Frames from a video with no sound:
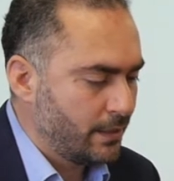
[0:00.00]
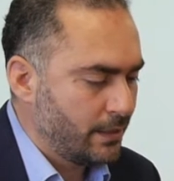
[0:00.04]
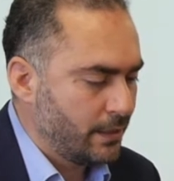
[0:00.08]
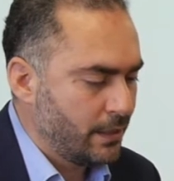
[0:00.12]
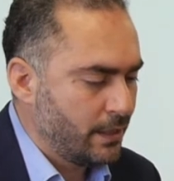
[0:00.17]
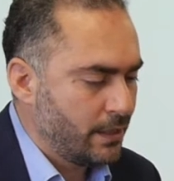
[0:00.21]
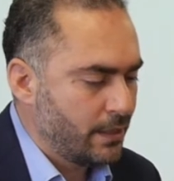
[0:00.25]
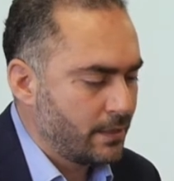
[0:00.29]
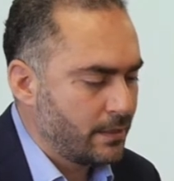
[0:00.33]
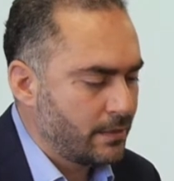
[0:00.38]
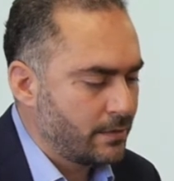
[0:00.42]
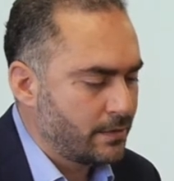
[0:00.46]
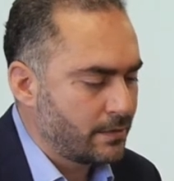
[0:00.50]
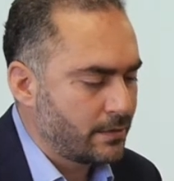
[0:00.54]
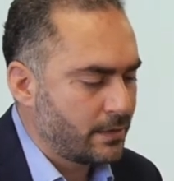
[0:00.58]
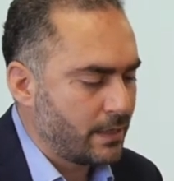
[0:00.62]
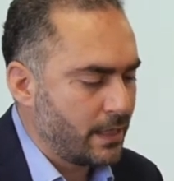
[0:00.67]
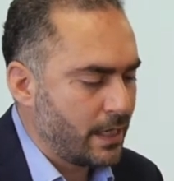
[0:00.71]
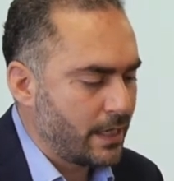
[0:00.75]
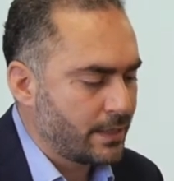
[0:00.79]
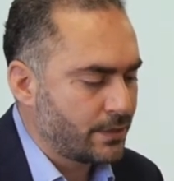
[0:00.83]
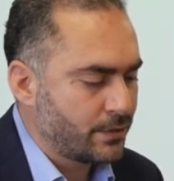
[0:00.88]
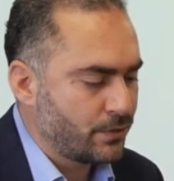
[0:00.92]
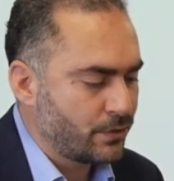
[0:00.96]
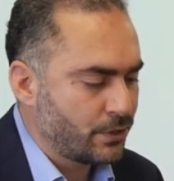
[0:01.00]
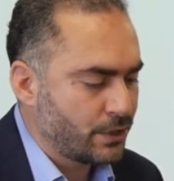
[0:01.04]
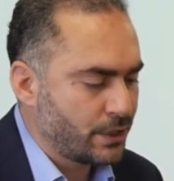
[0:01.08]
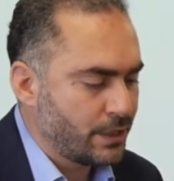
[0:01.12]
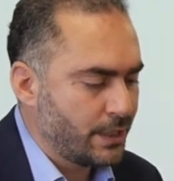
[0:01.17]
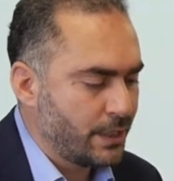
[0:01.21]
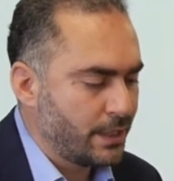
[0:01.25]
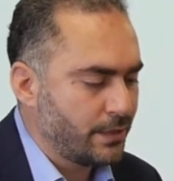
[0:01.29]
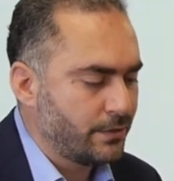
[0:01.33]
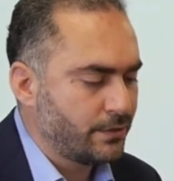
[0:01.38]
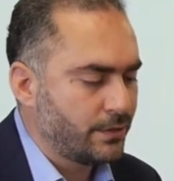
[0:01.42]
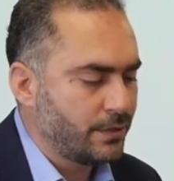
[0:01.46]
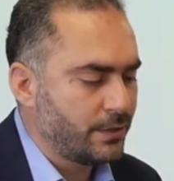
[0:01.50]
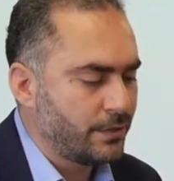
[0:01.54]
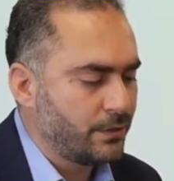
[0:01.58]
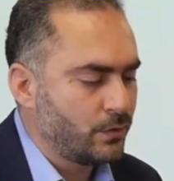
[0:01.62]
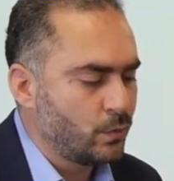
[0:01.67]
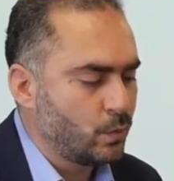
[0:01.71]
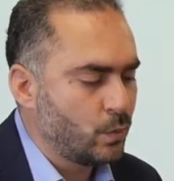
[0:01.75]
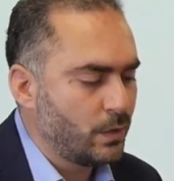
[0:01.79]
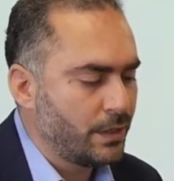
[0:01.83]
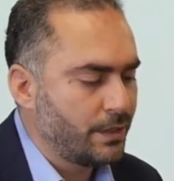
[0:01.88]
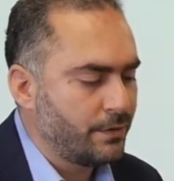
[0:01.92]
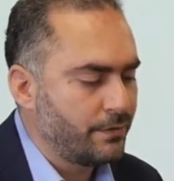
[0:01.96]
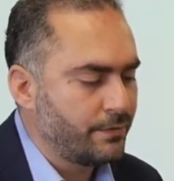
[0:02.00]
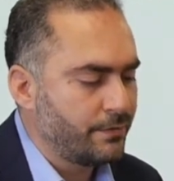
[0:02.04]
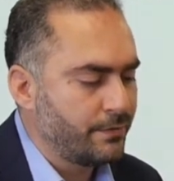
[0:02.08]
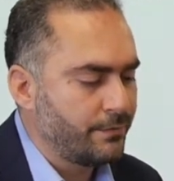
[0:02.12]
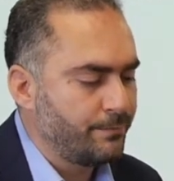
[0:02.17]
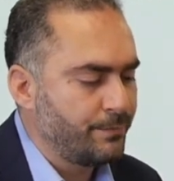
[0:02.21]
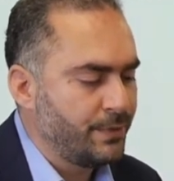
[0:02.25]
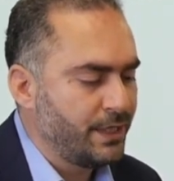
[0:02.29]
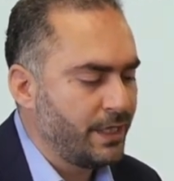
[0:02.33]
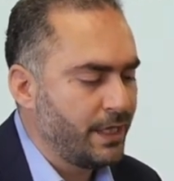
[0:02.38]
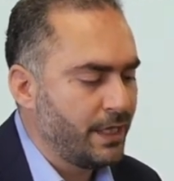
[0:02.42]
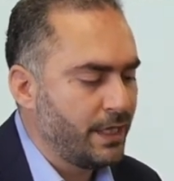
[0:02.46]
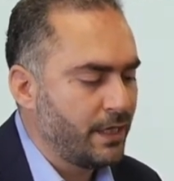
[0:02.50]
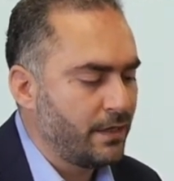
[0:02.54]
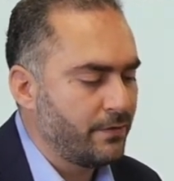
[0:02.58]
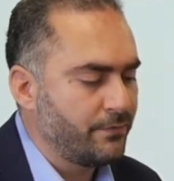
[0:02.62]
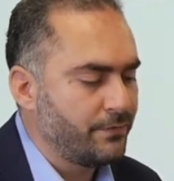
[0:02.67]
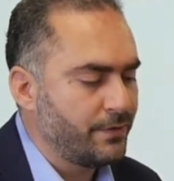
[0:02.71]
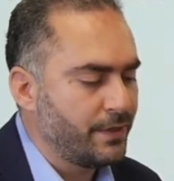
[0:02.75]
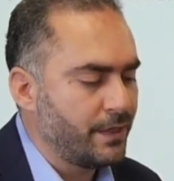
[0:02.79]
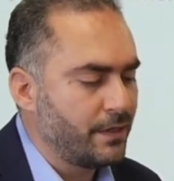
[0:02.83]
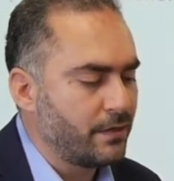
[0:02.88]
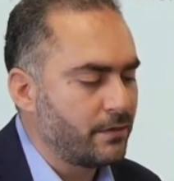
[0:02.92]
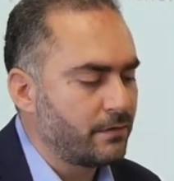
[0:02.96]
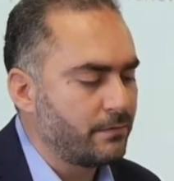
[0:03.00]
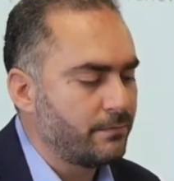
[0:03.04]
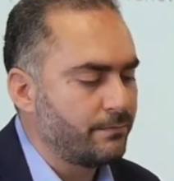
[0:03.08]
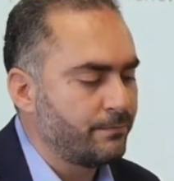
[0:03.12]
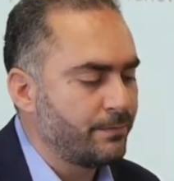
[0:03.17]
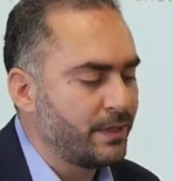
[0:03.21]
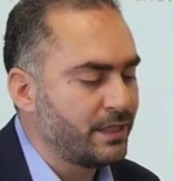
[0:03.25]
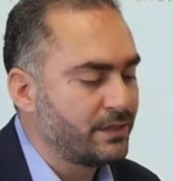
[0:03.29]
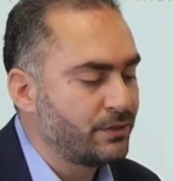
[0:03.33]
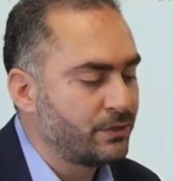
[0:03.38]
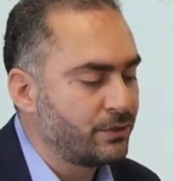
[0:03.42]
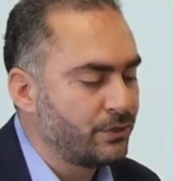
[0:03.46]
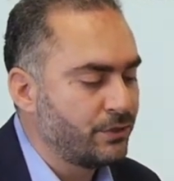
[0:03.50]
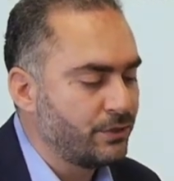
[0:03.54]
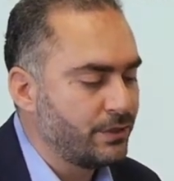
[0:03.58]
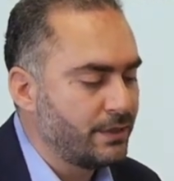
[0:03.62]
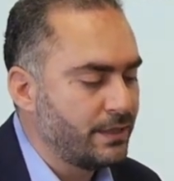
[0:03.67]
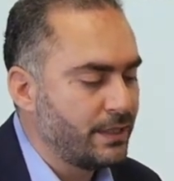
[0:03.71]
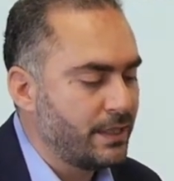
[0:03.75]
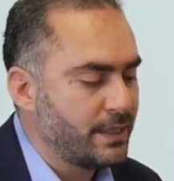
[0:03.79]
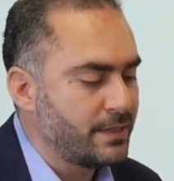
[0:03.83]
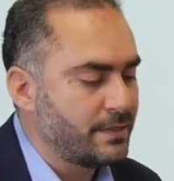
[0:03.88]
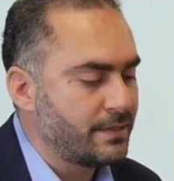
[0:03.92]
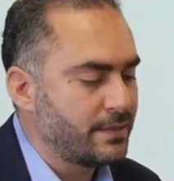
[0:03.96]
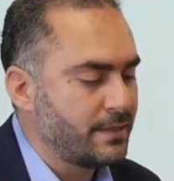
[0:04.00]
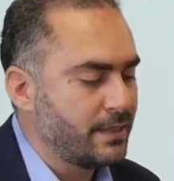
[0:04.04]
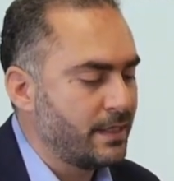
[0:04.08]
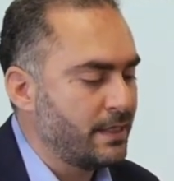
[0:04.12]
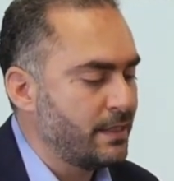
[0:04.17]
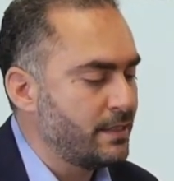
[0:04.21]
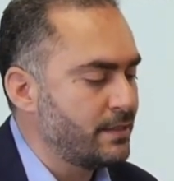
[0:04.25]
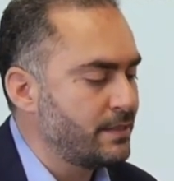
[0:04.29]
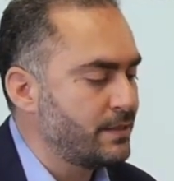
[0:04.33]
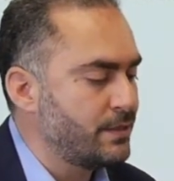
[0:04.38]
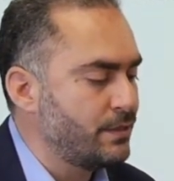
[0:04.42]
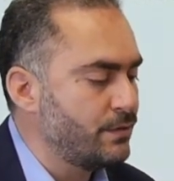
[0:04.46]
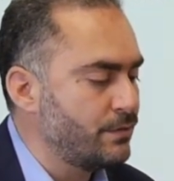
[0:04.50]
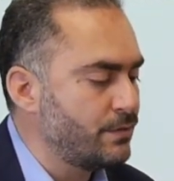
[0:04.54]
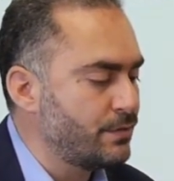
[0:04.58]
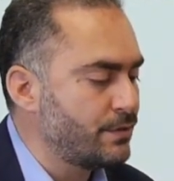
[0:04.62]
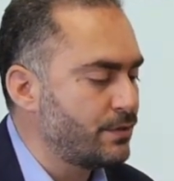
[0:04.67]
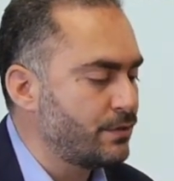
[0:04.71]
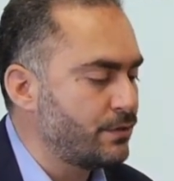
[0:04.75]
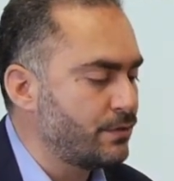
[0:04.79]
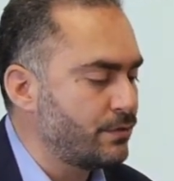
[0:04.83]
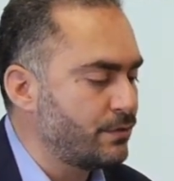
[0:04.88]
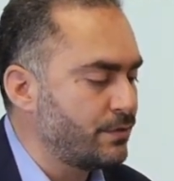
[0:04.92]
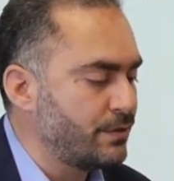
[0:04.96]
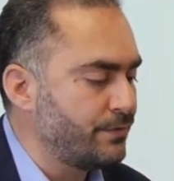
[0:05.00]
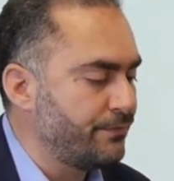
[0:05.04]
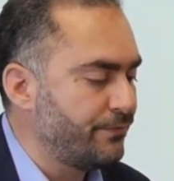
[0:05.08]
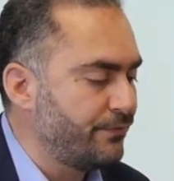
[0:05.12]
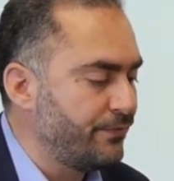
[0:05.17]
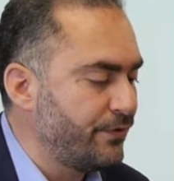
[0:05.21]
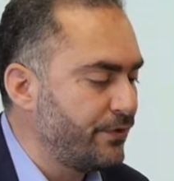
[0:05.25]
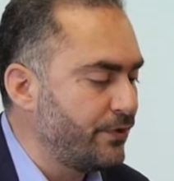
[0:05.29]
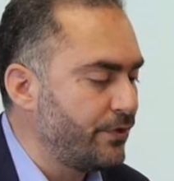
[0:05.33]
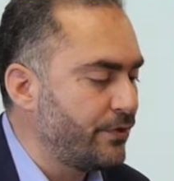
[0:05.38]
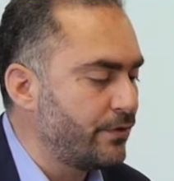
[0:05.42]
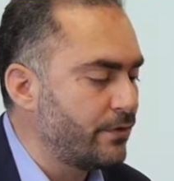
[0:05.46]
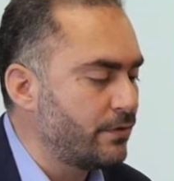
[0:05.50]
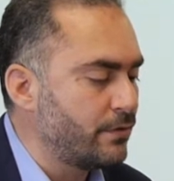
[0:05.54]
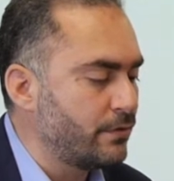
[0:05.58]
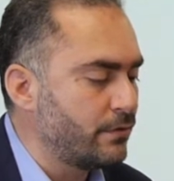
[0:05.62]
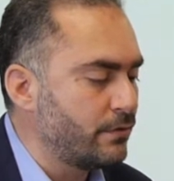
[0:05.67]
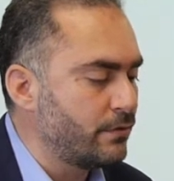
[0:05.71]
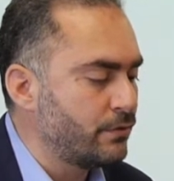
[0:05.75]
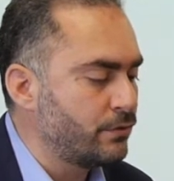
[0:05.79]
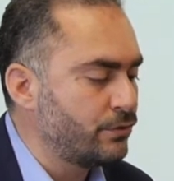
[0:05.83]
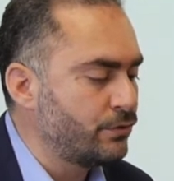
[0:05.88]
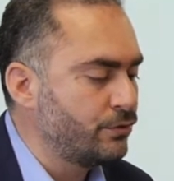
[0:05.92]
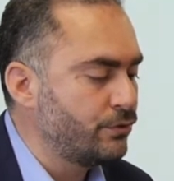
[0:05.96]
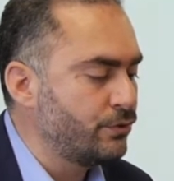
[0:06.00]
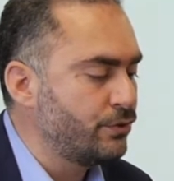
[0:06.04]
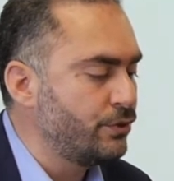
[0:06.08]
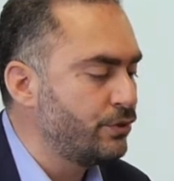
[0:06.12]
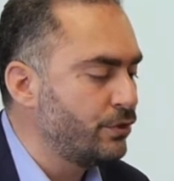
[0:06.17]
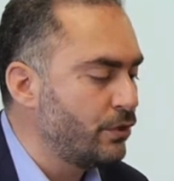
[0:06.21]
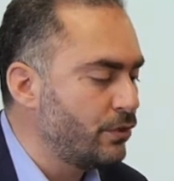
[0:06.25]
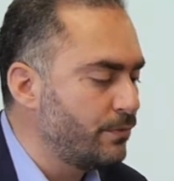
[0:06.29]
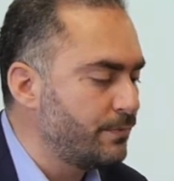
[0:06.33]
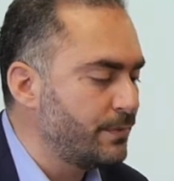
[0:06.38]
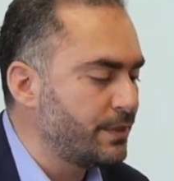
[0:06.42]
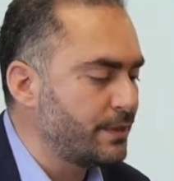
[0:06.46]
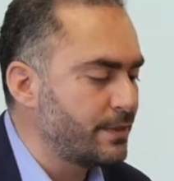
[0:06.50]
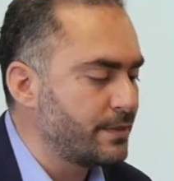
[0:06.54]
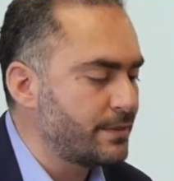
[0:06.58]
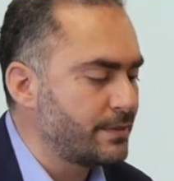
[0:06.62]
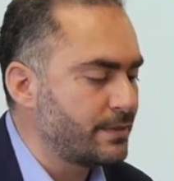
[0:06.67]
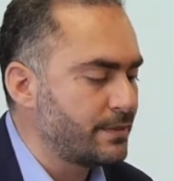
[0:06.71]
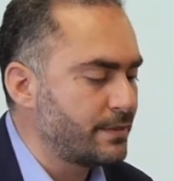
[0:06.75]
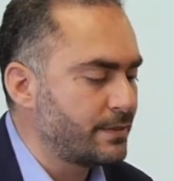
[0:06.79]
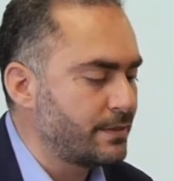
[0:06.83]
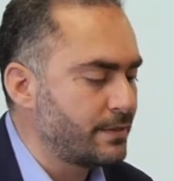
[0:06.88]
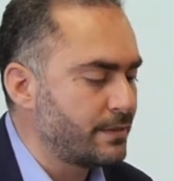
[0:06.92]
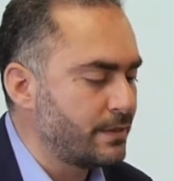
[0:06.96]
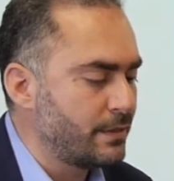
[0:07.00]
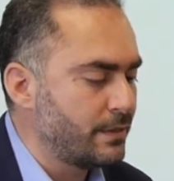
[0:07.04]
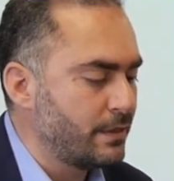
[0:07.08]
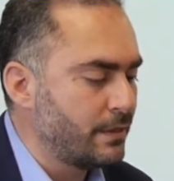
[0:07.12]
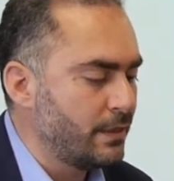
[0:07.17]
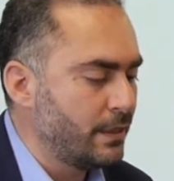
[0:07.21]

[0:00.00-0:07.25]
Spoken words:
is associated with behavior, but goodness is used to refer to numerous